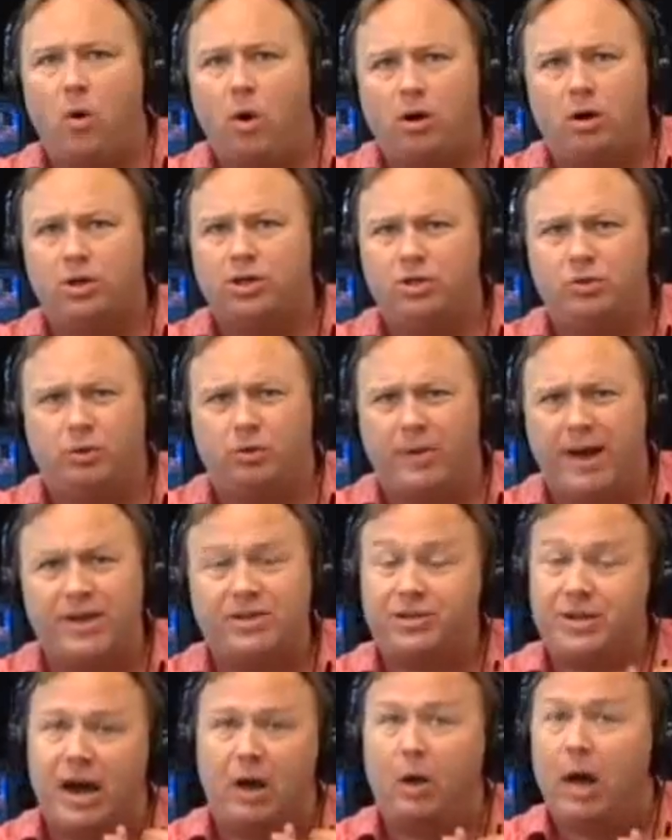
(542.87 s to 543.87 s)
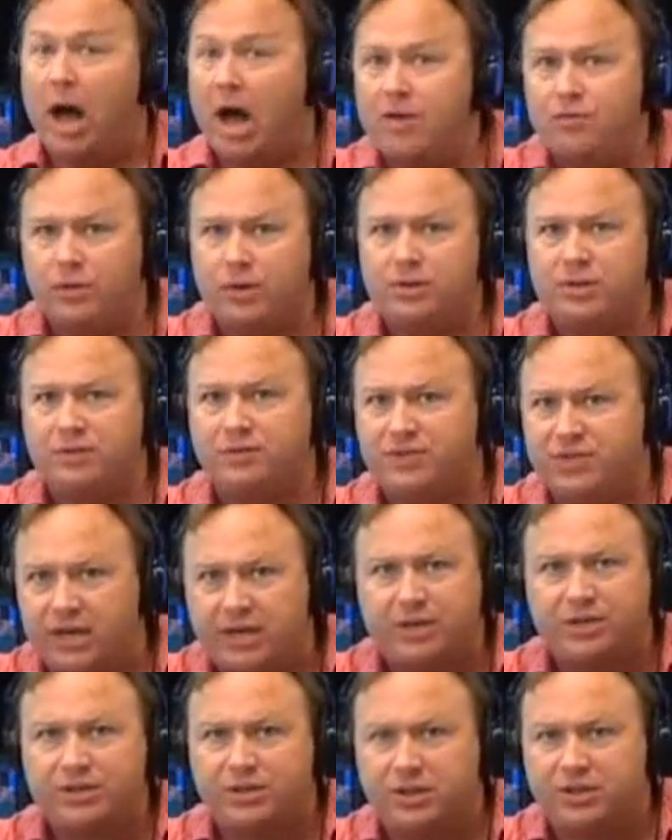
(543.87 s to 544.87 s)
orders to arrest now hundreds of
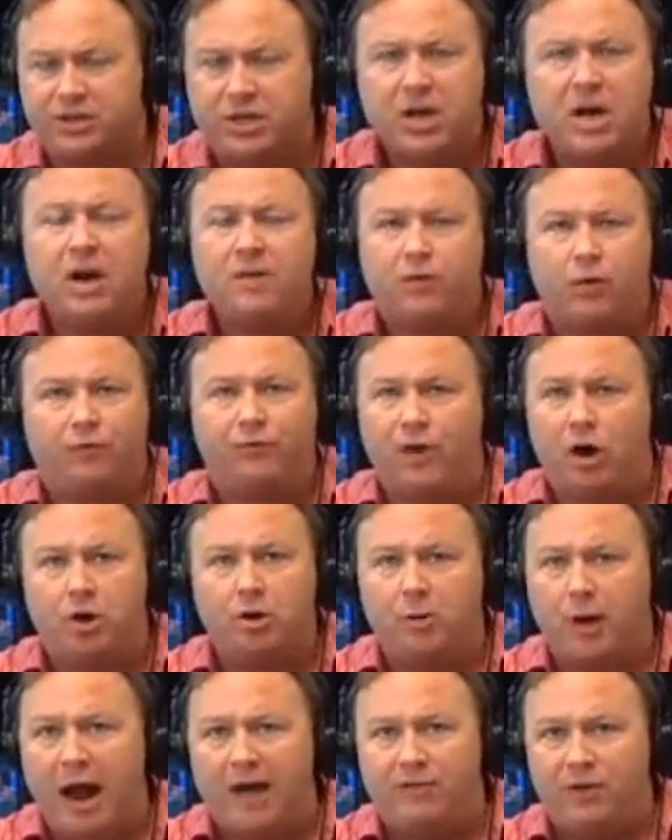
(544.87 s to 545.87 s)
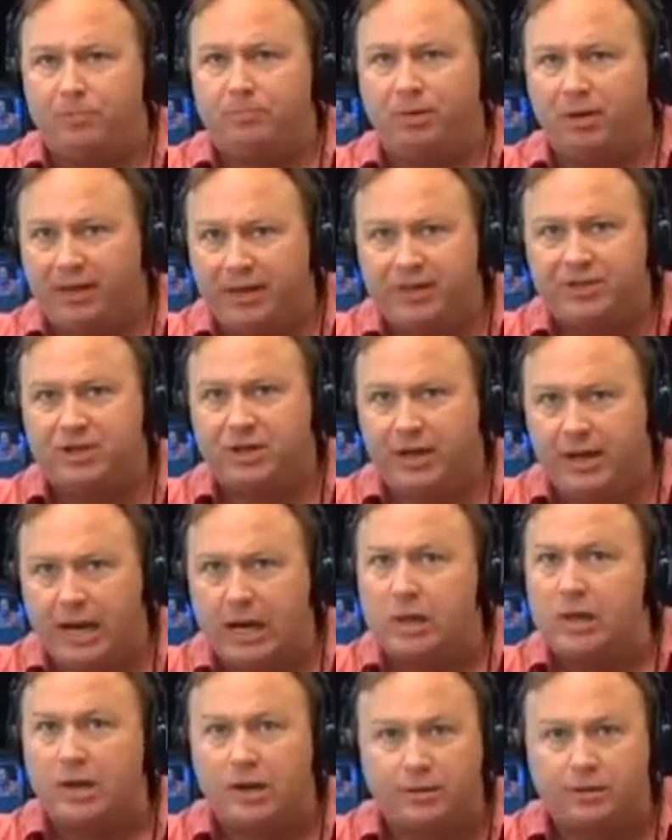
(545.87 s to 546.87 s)
citizens for photographing police in
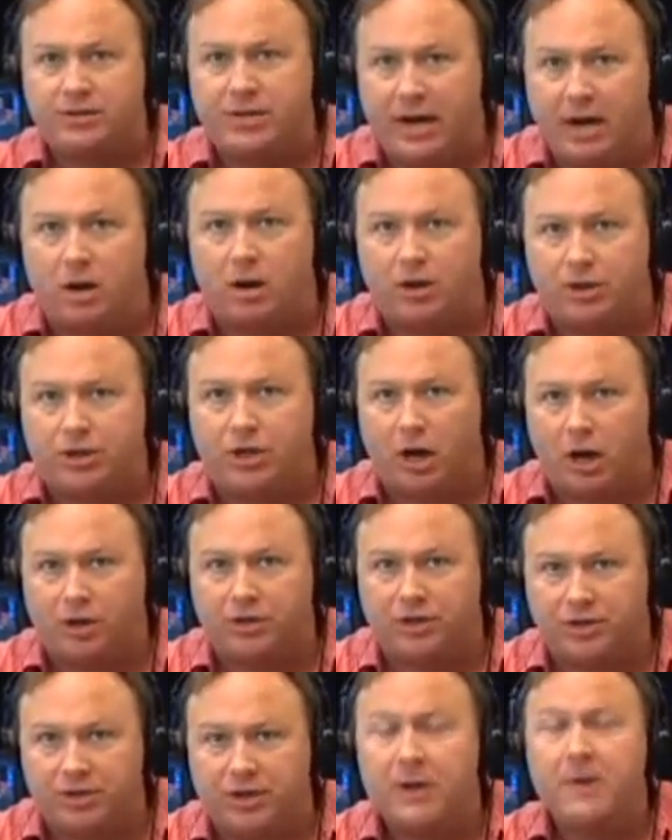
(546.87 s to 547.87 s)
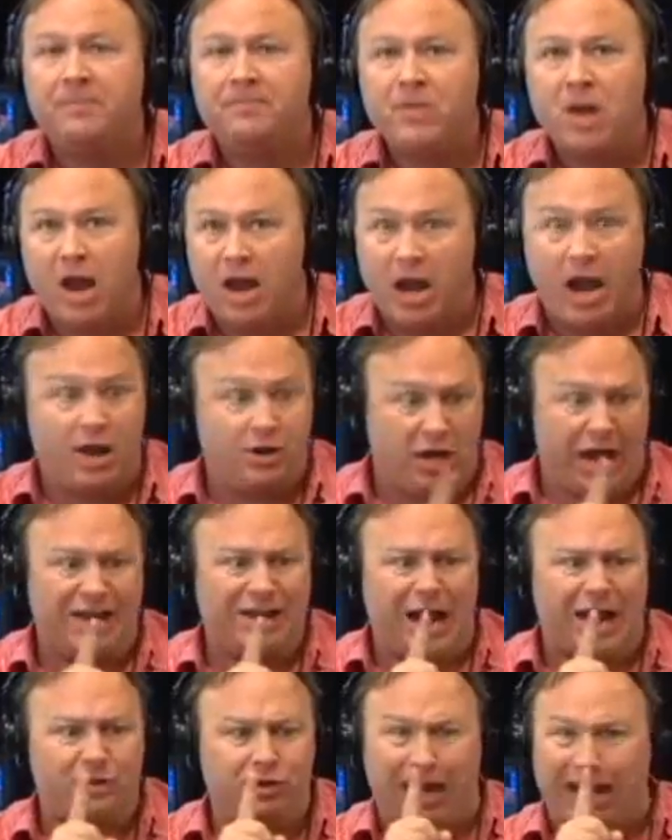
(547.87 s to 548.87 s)
England under terror charges,
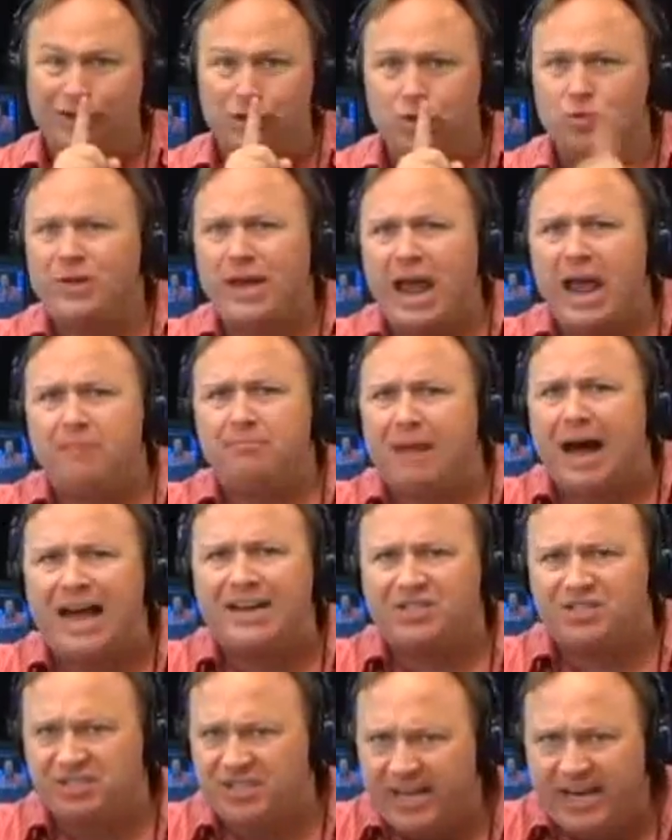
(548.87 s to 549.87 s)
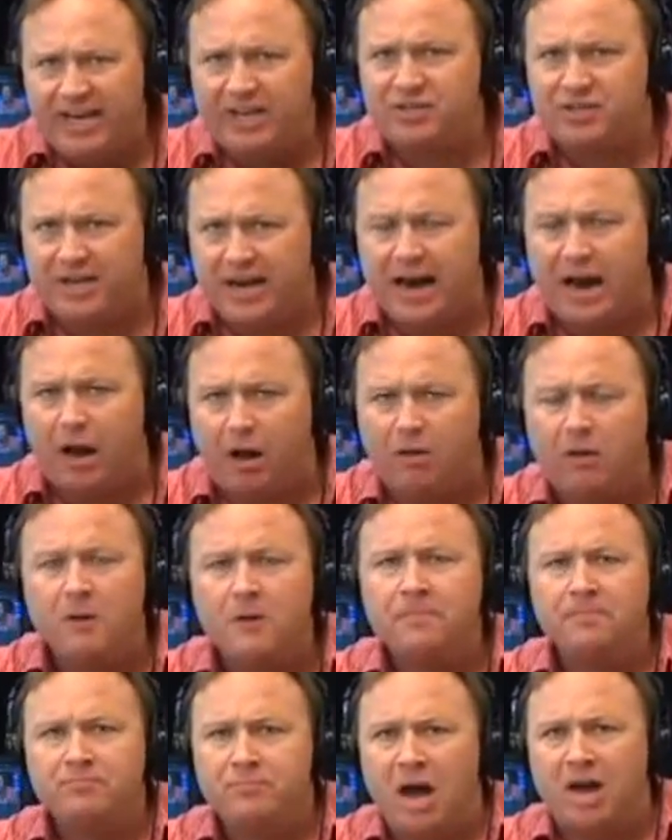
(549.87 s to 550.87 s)
and you can't buy seeds now
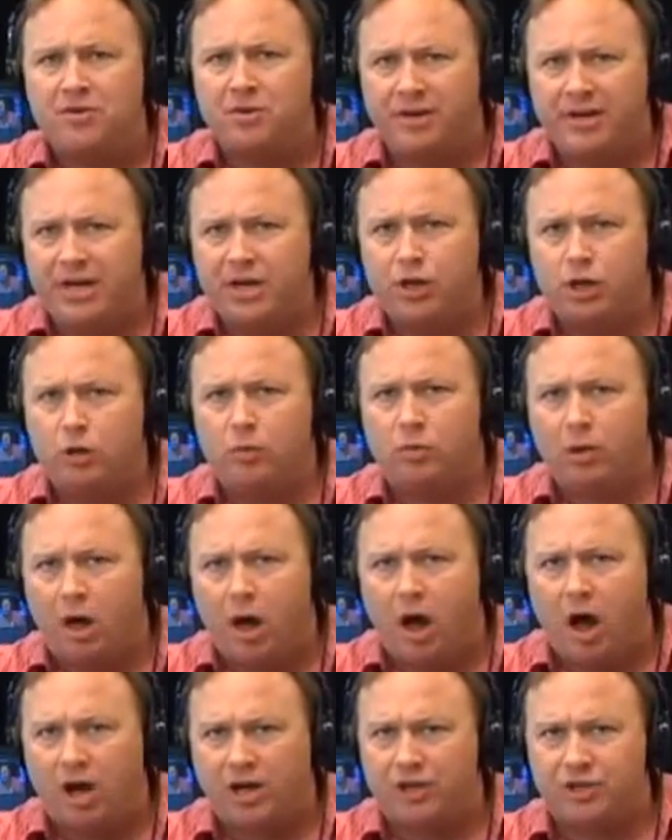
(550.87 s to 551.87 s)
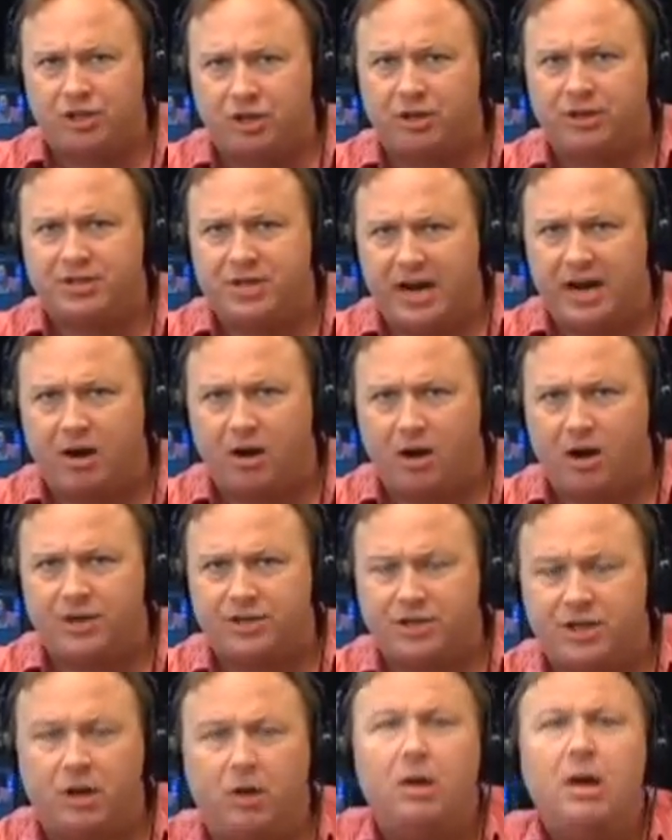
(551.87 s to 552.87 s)
under EU law because you're a
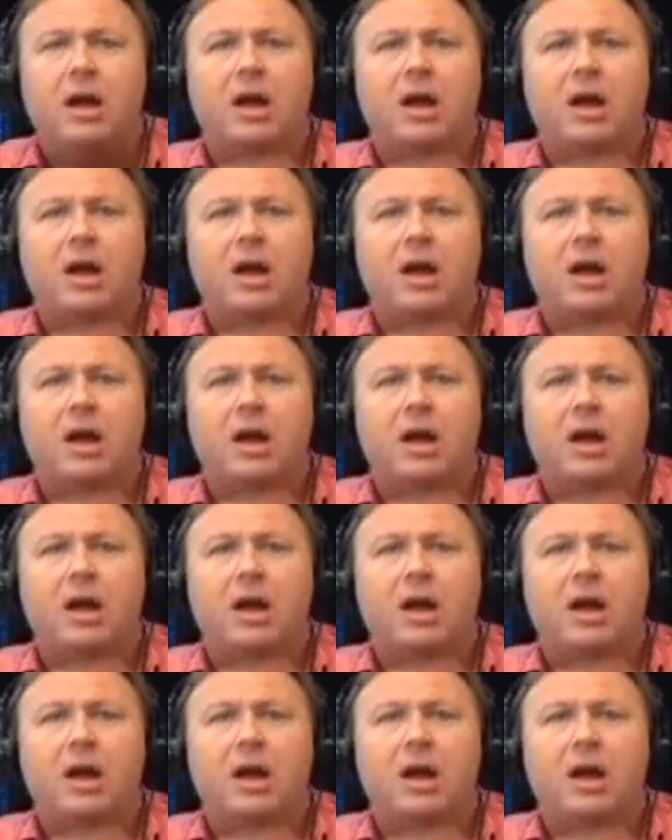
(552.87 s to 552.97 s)
terrorist.